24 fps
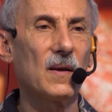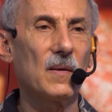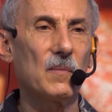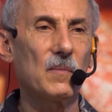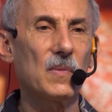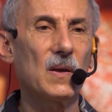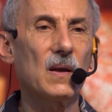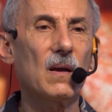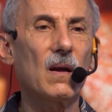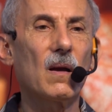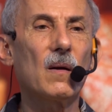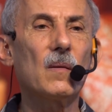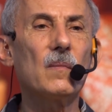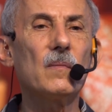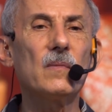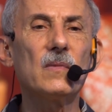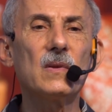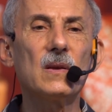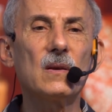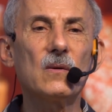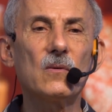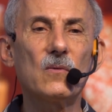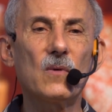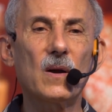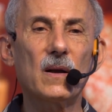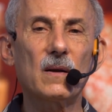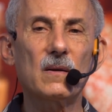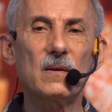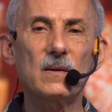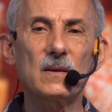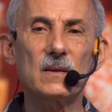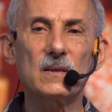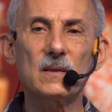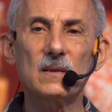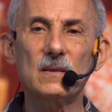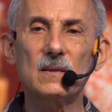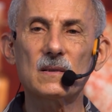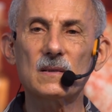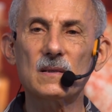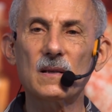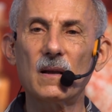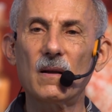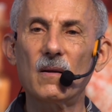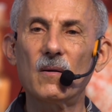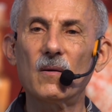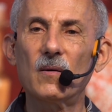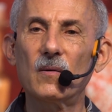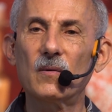become the awareness
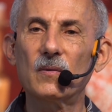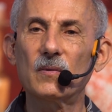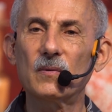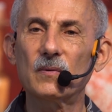itself,